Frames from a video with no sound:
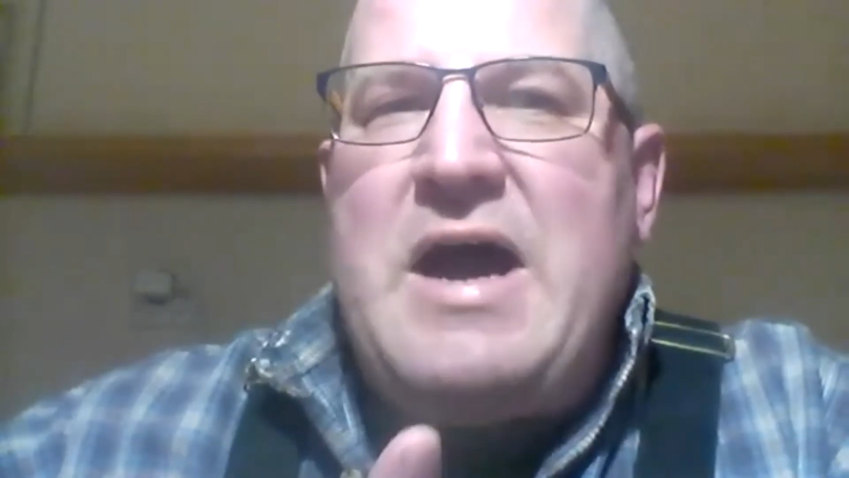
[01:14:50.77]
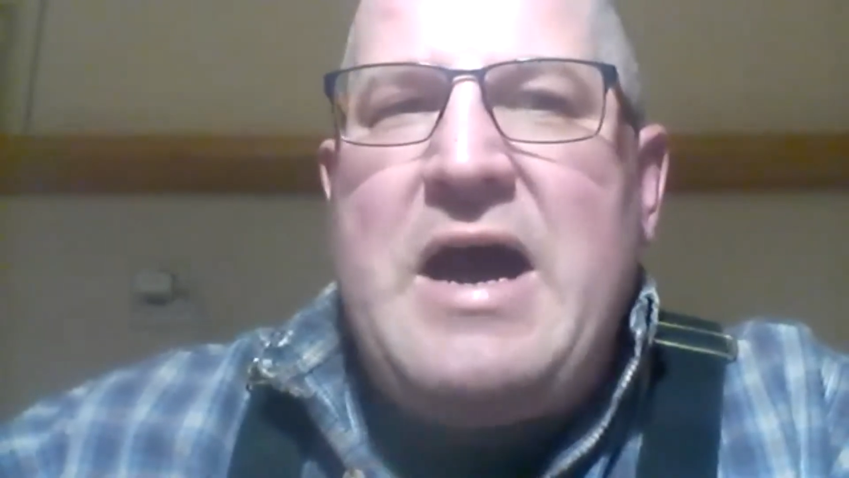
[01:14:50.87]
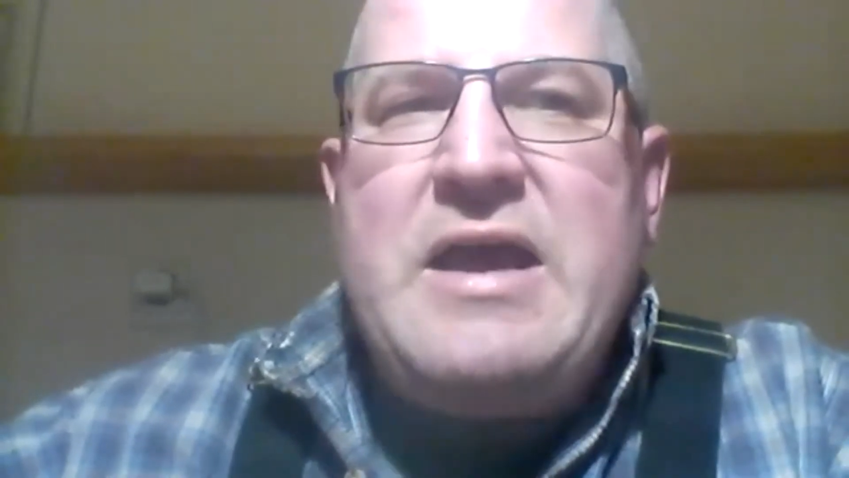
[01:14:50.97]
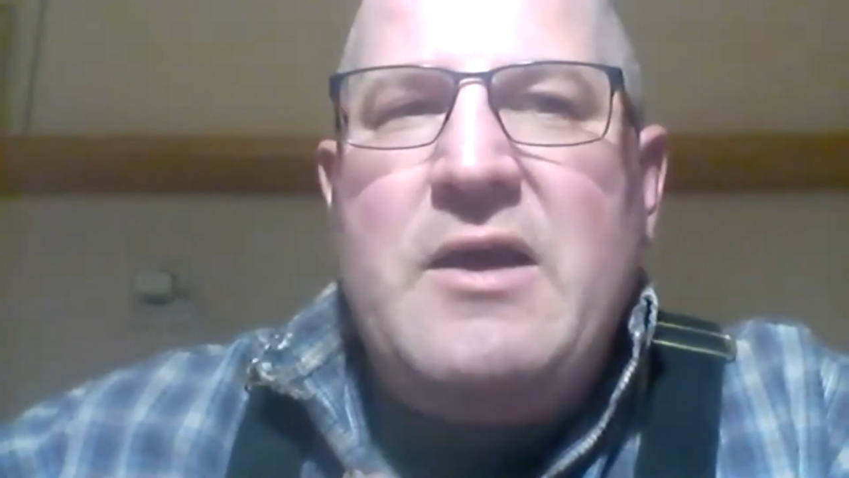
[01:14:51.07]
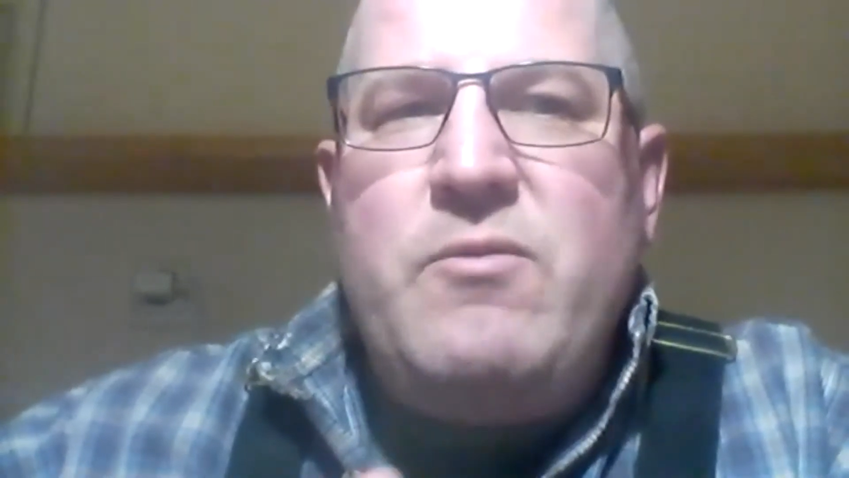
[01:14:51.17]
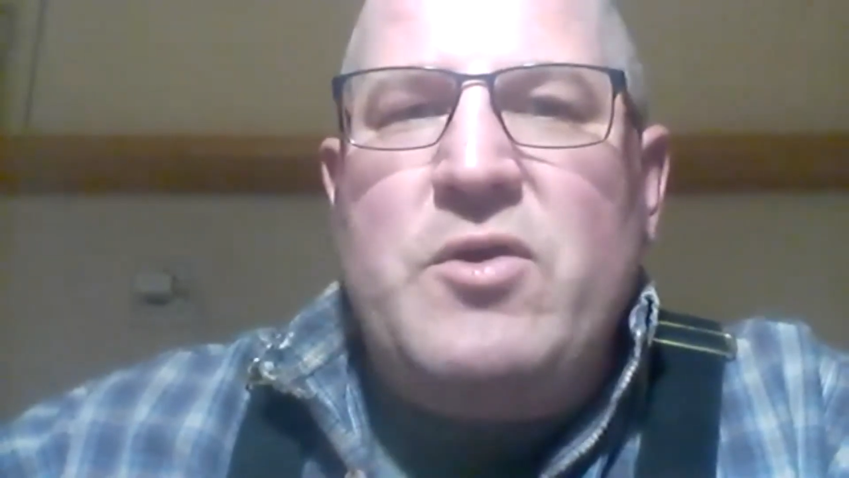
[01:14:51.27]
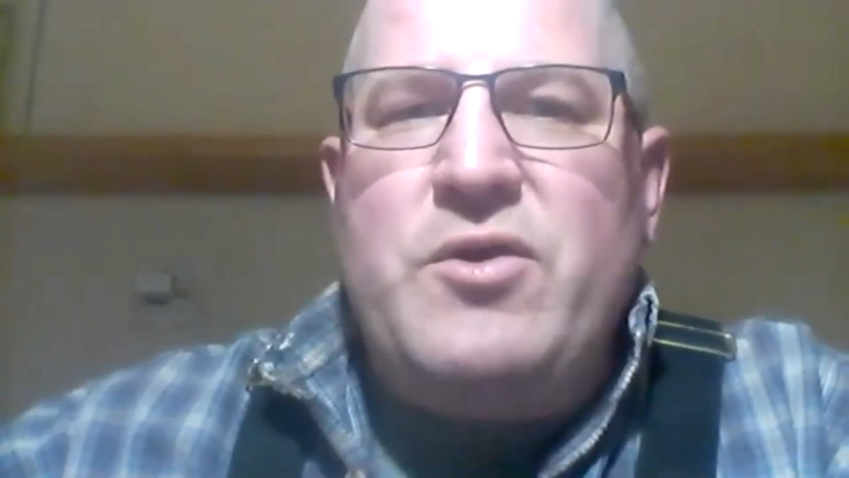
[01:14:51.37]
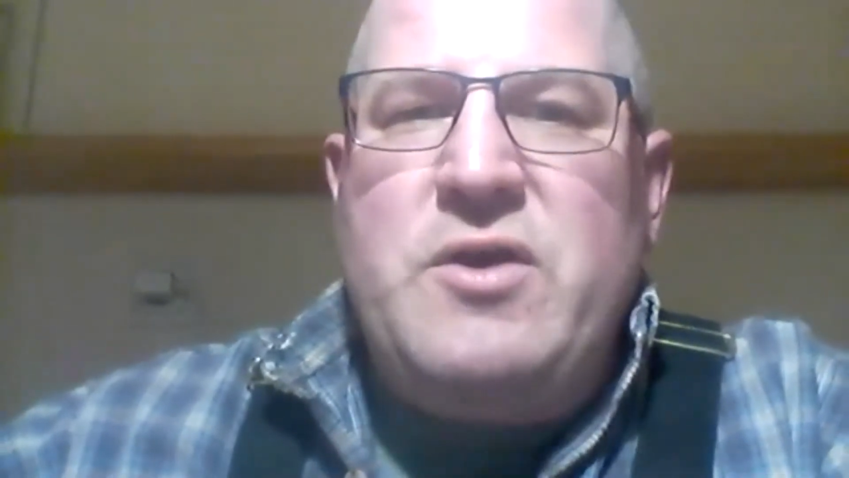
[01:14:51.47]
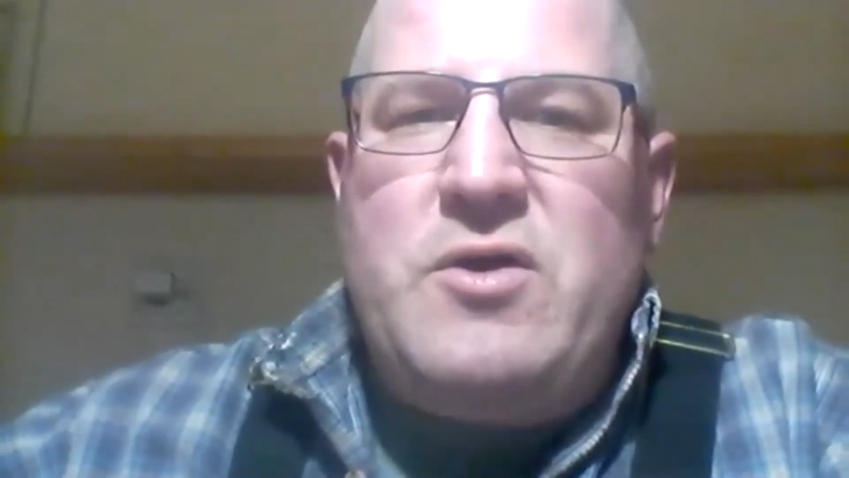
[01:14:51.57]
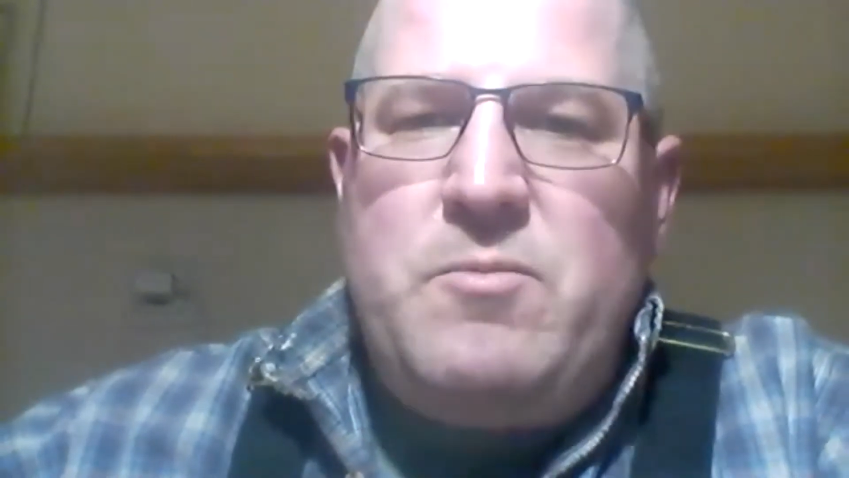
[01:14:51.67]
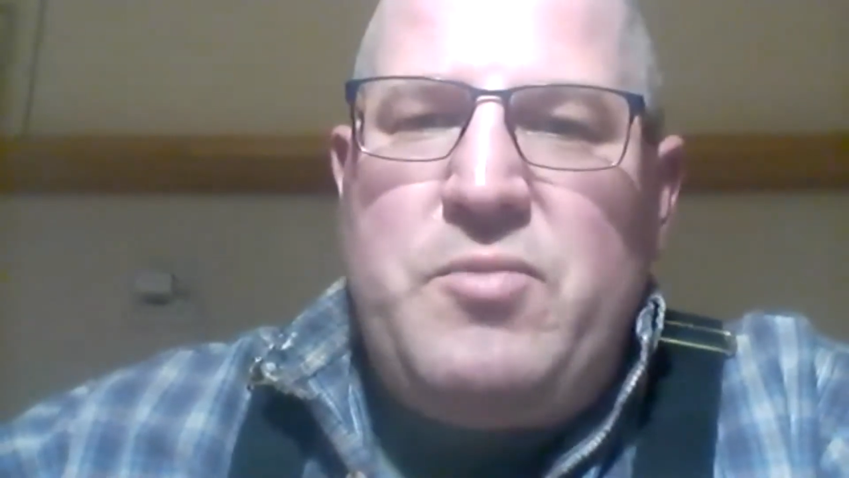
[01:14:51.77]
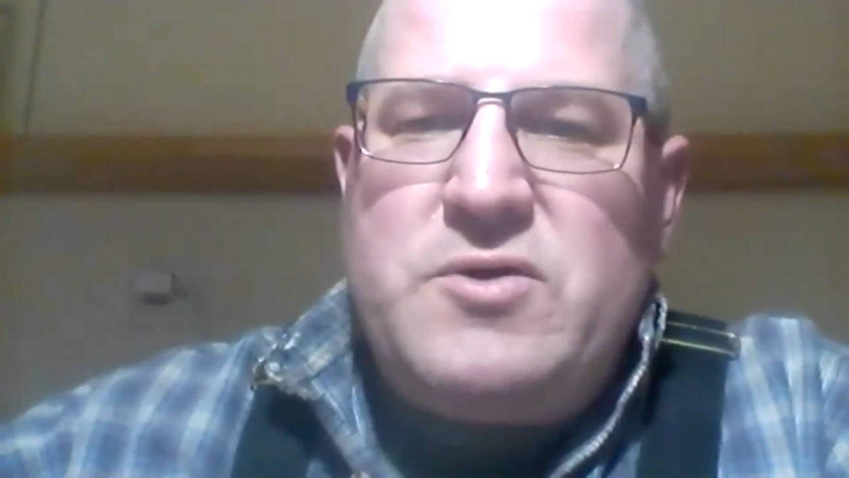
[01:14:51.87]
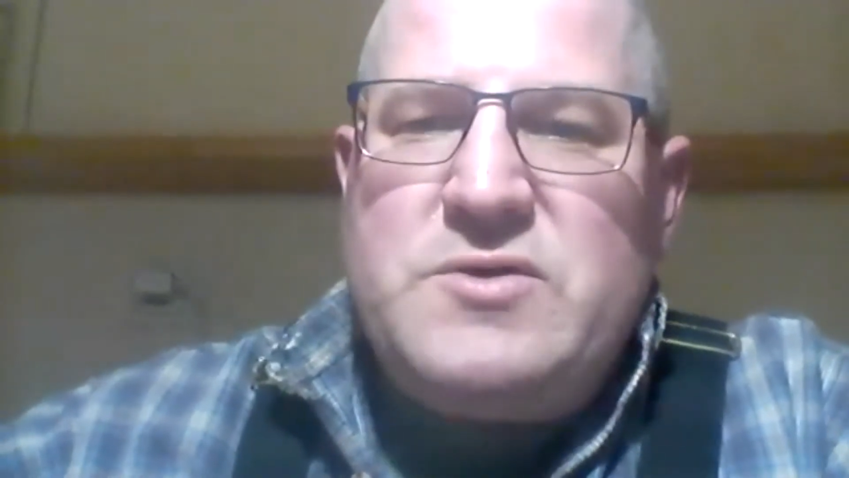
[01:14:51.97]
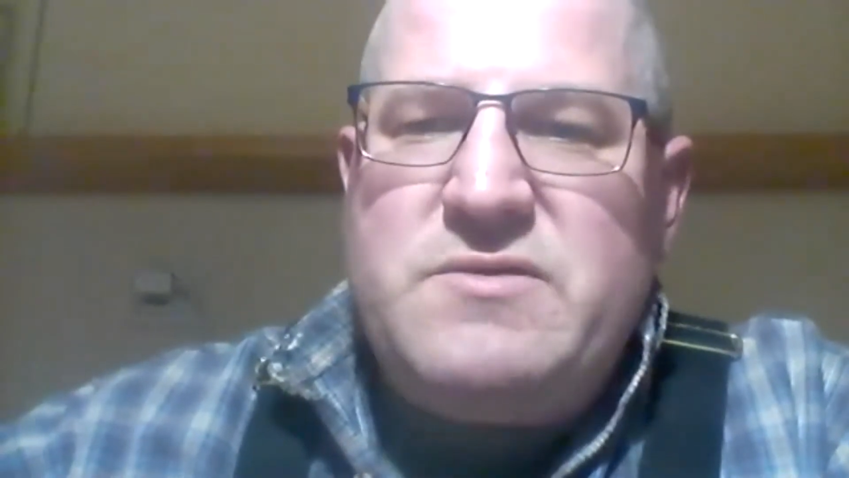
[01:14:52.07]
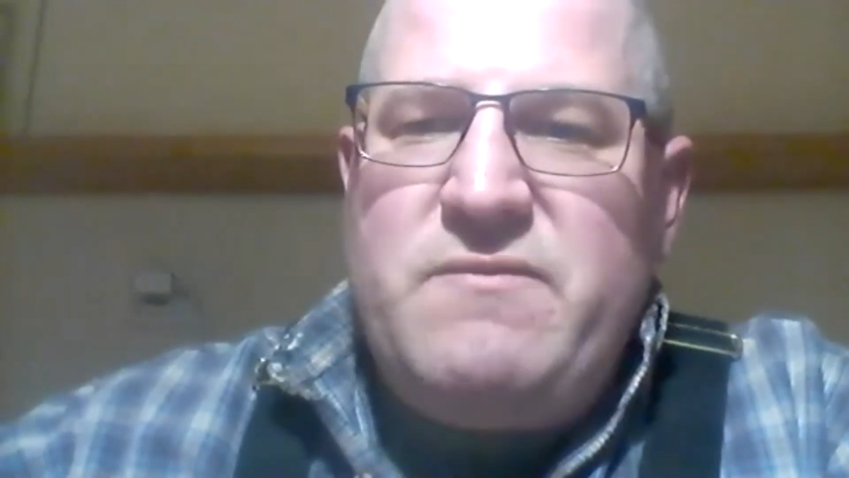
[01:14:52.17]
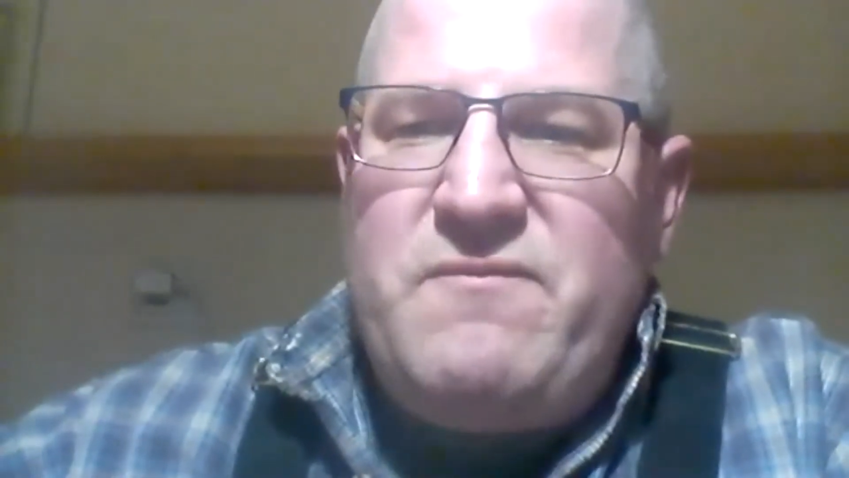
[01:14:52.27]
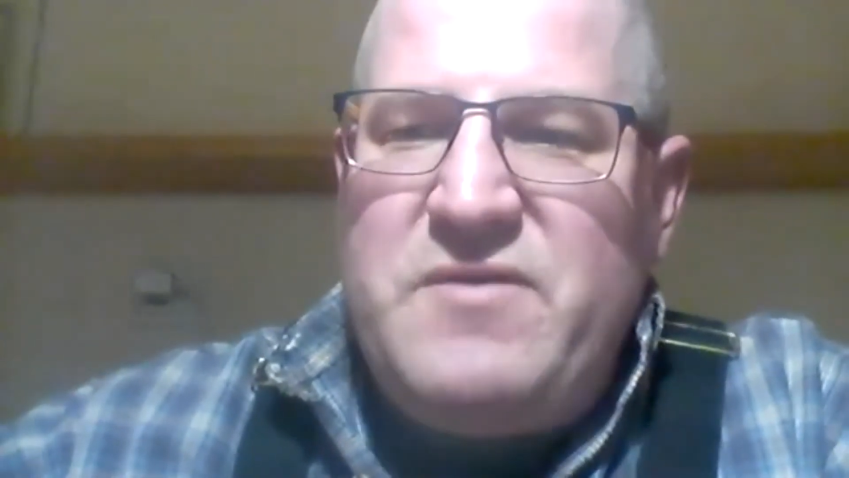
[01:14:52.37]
high quality compost.